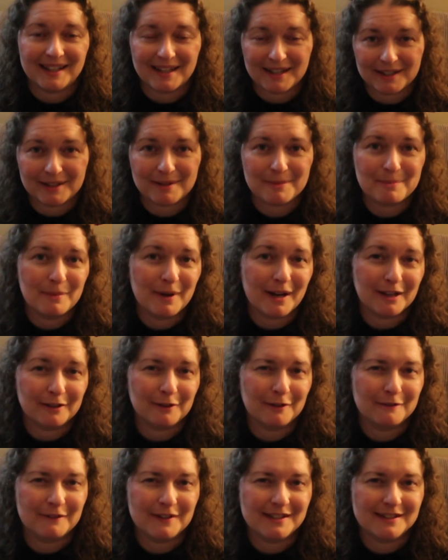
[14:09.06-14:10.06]
I, I
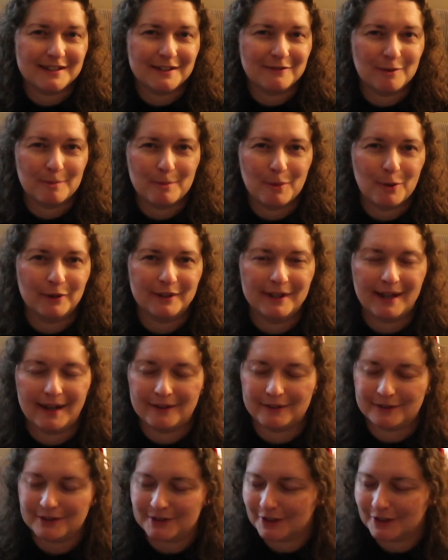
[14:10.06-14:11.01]
love these even more now.